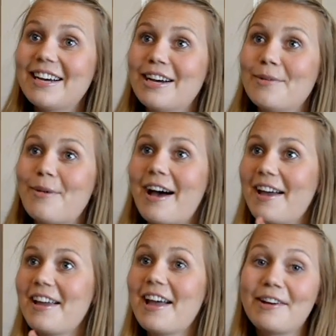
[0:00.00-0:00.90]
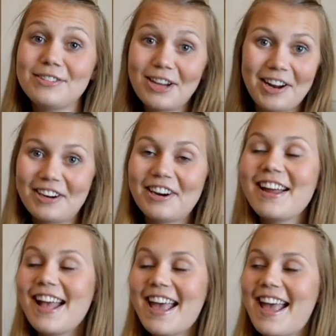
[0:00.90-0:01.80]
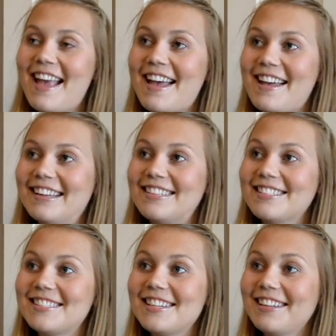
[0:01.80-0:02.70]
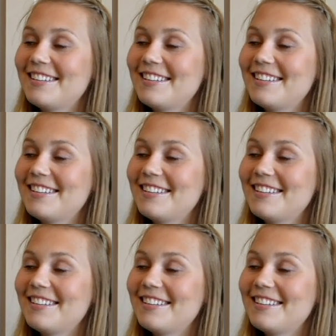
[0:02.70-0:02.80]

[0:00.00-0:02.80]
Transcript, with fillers: I have a daughter, and